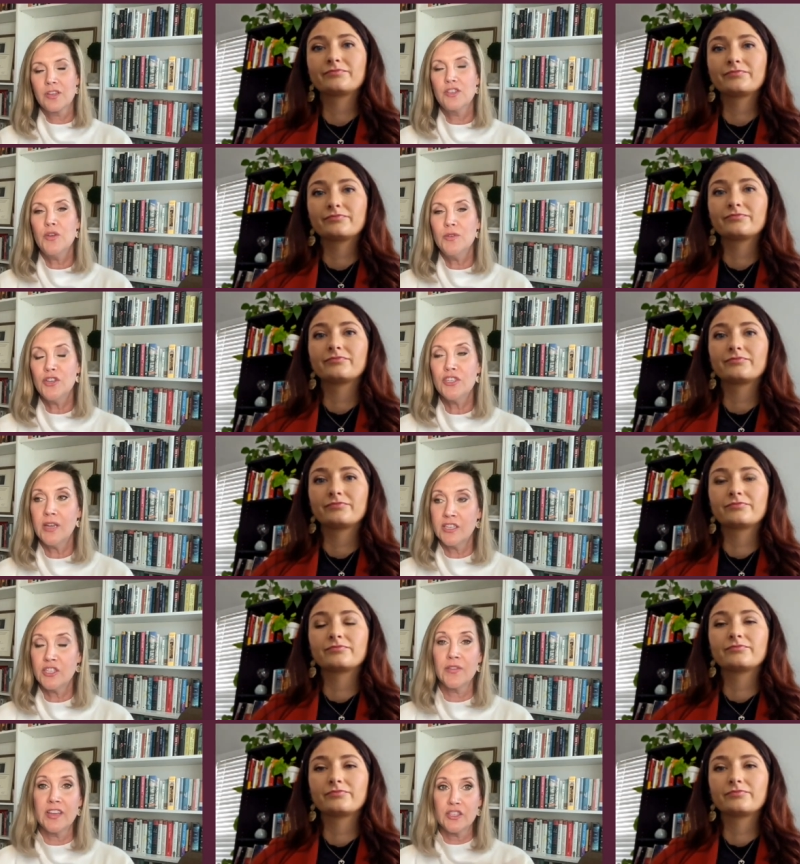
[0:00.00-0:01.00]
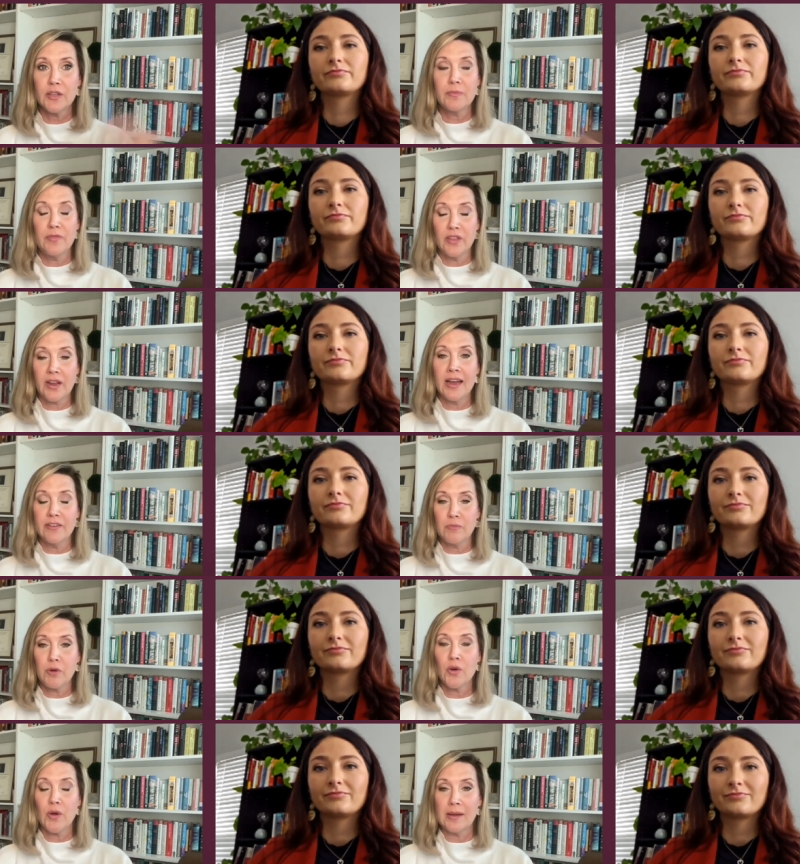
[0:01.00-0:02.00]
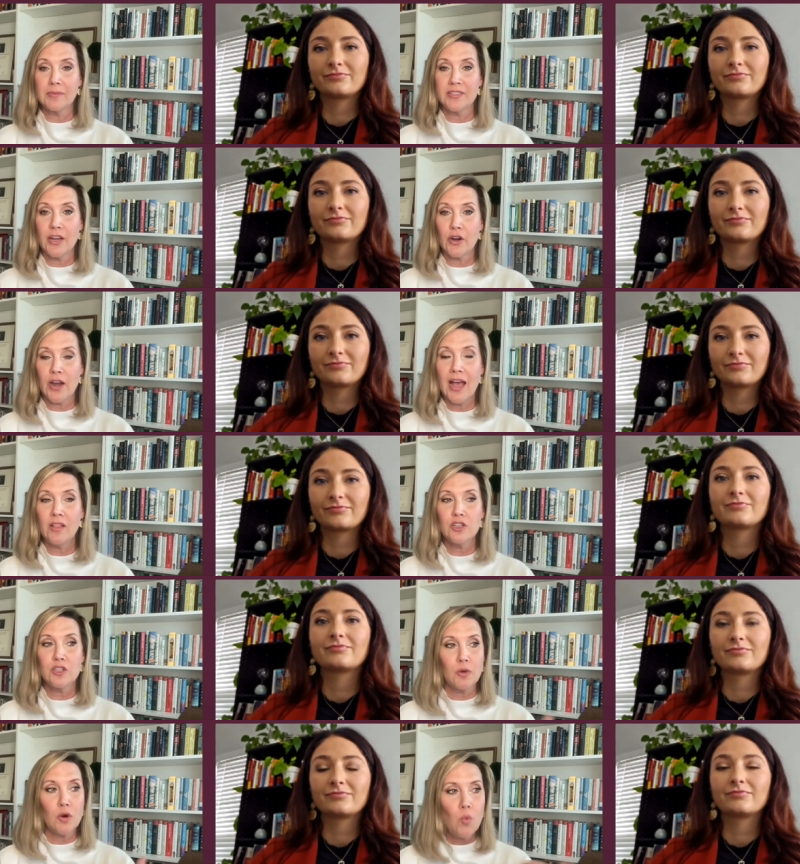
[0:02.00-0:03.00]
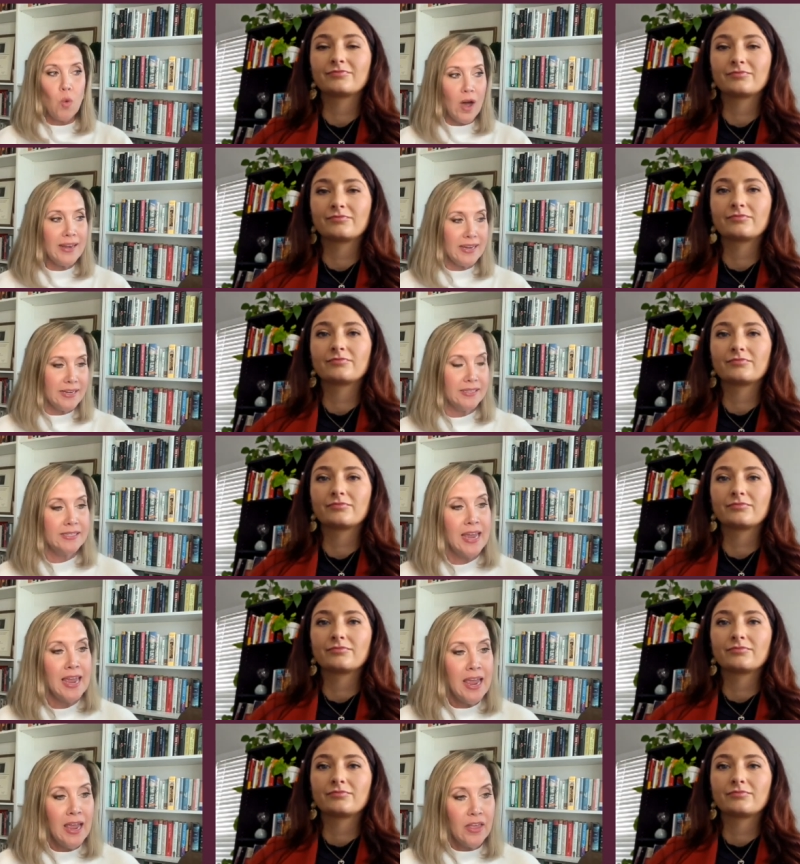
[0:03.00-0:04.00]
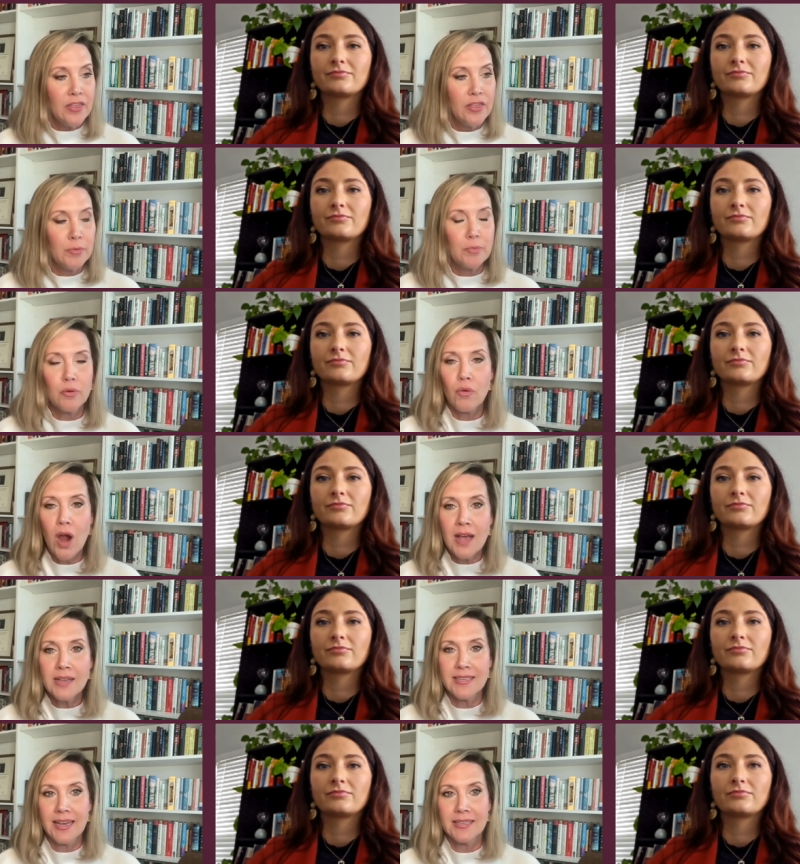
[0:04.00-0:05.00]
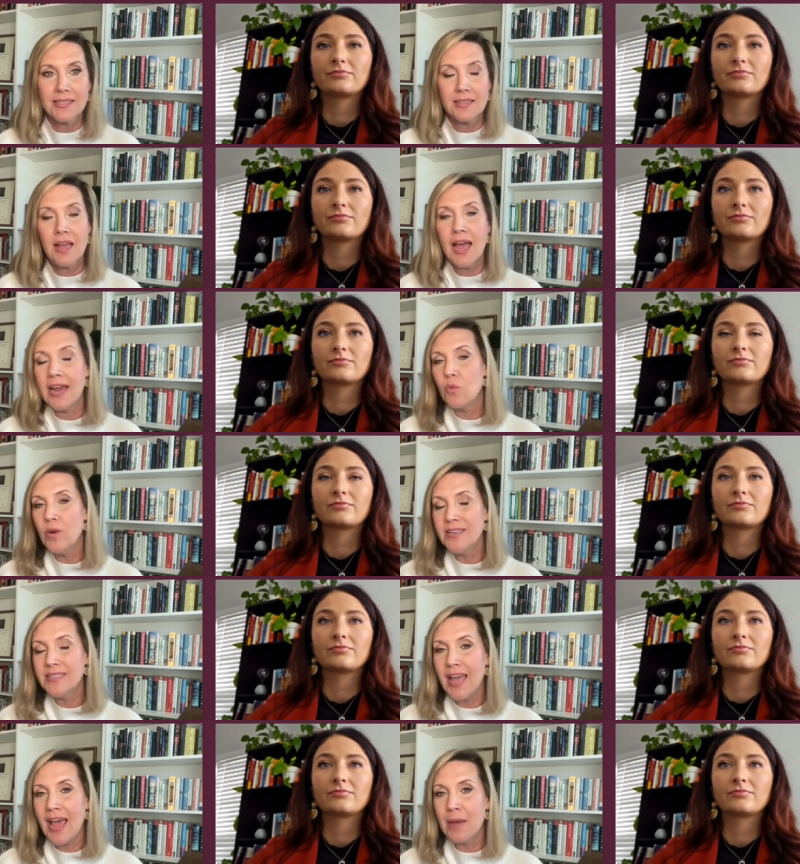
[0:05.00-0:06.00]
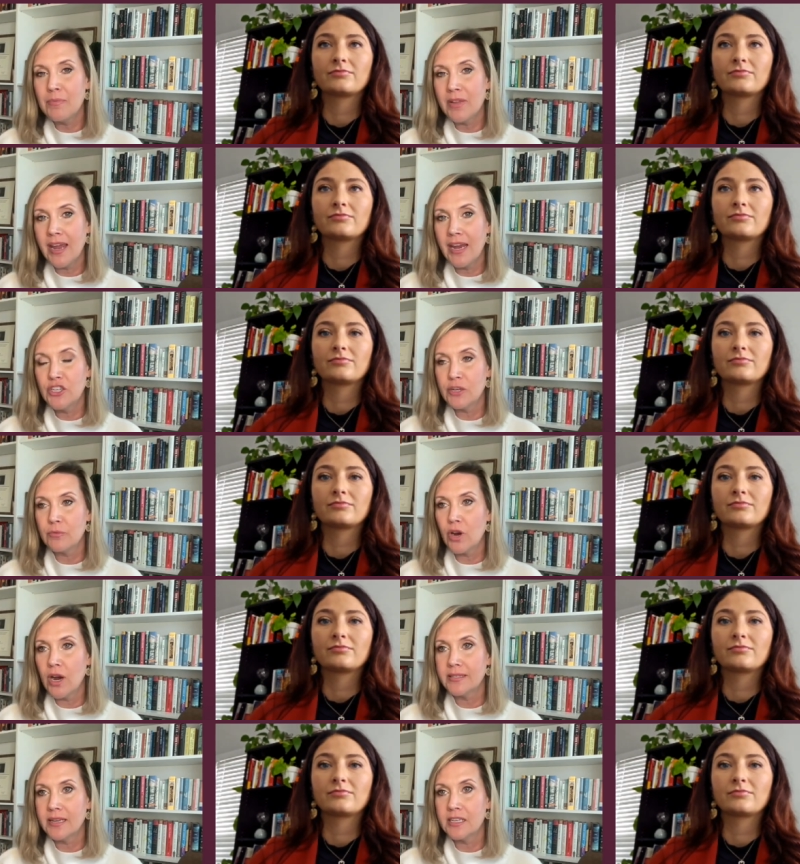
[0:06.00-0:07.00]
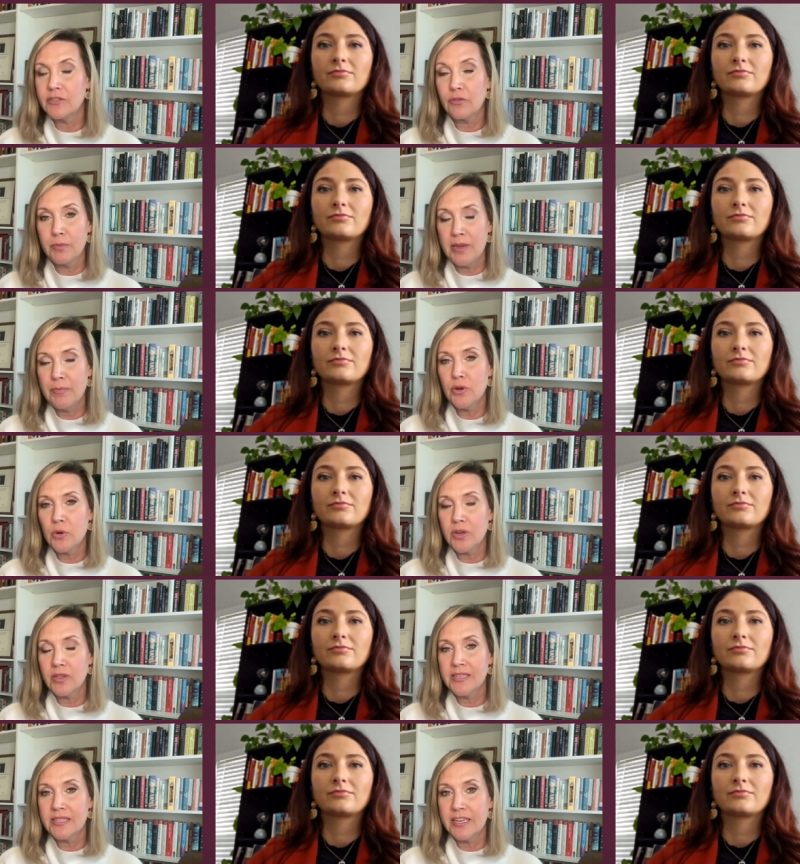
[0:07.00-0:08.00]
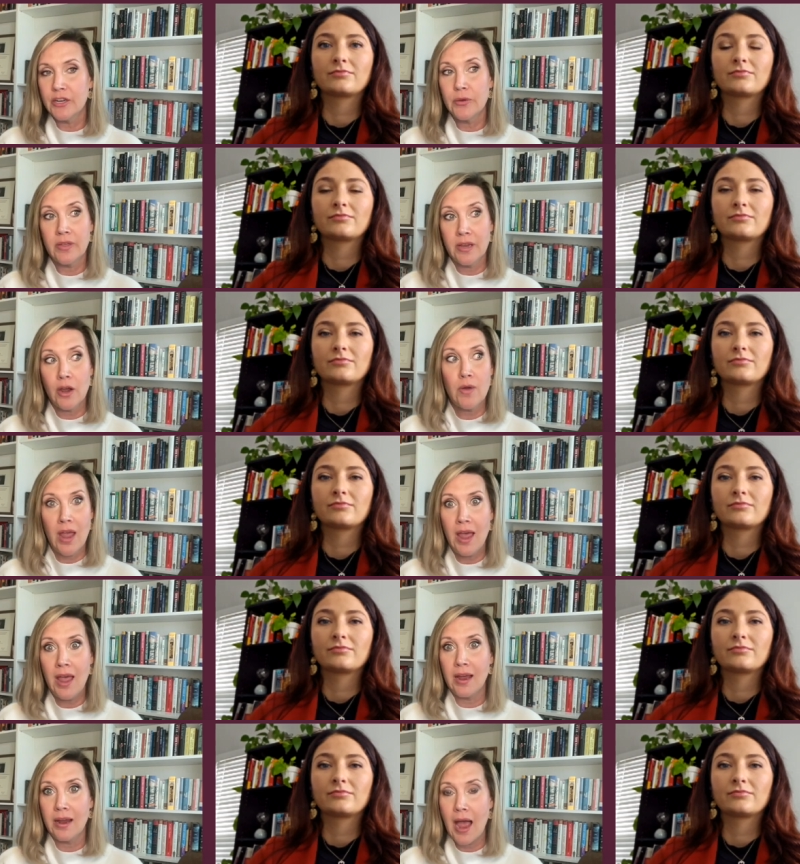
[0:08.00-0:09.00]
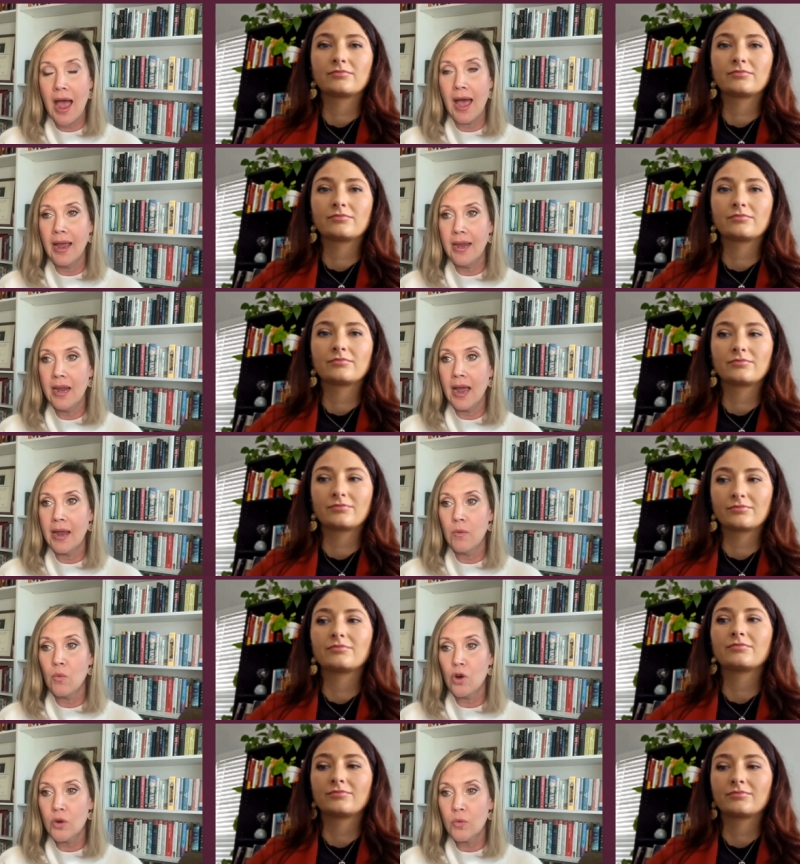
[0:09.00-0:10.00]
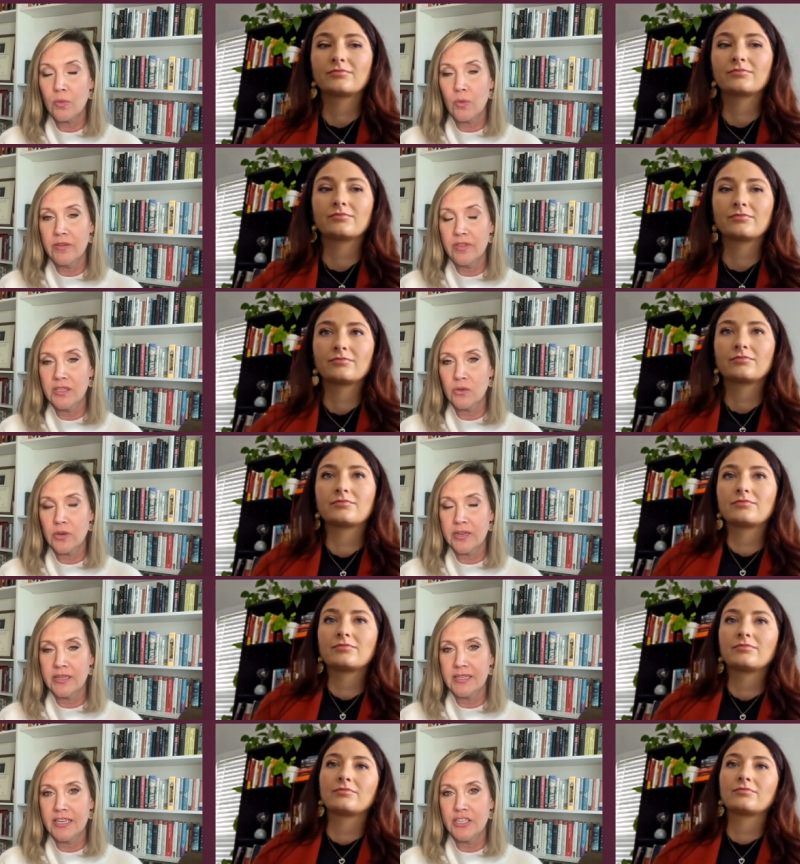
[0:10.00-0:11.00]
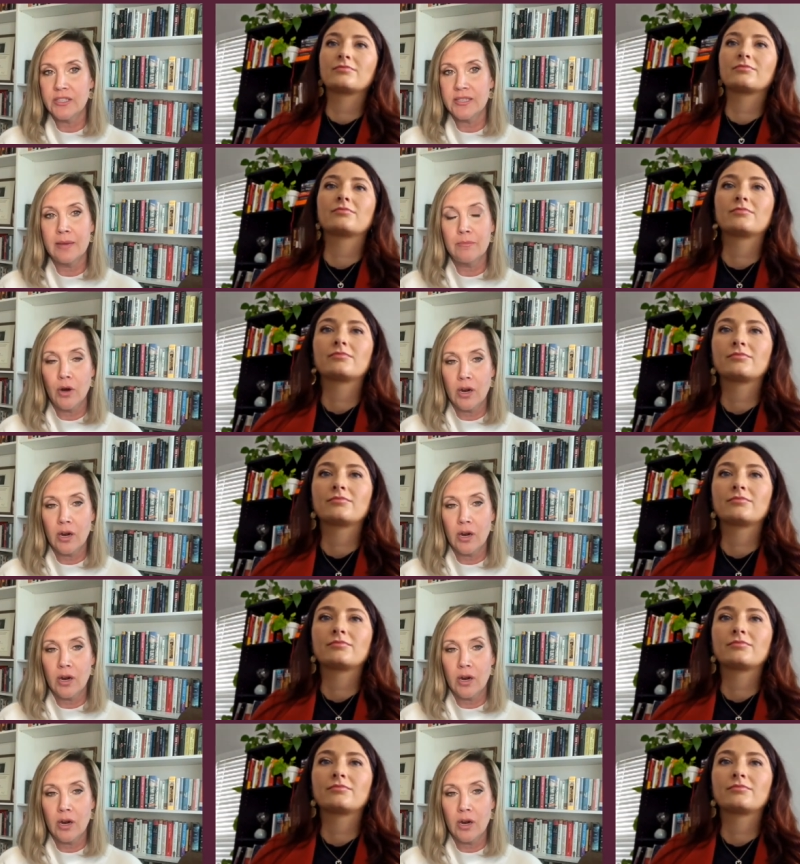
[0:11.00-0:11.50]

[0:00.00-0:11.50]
Speaker 1: You just touched on this the, the kind of programs that are eligible. What is the process like? What is the application process for people who are listening who think, okay, I, I work with one of these organizations, I'm